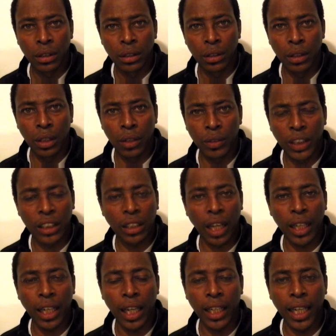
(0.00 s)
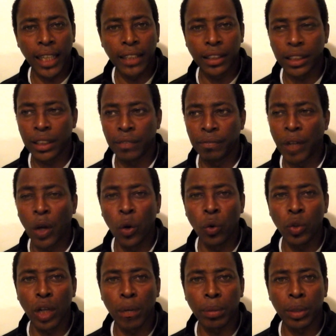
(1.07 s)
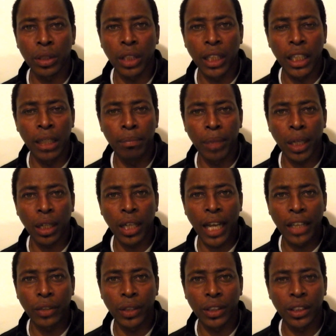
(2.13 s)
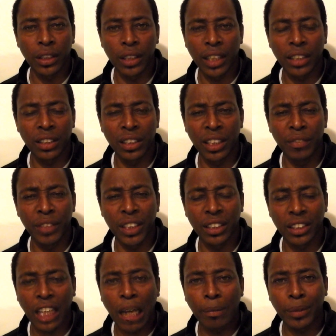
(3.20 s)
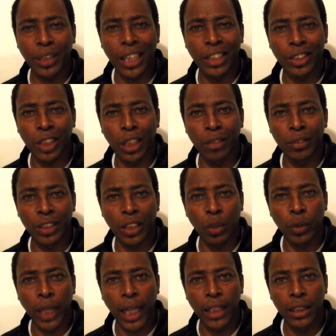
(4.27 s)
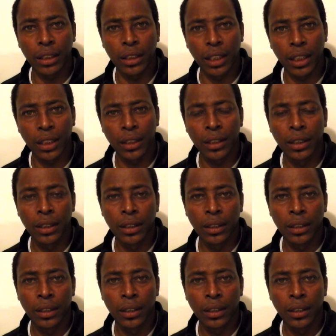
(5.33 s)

You know, just like I can't see your phone number or your email address or nothing, even your Saturday service location, nigga.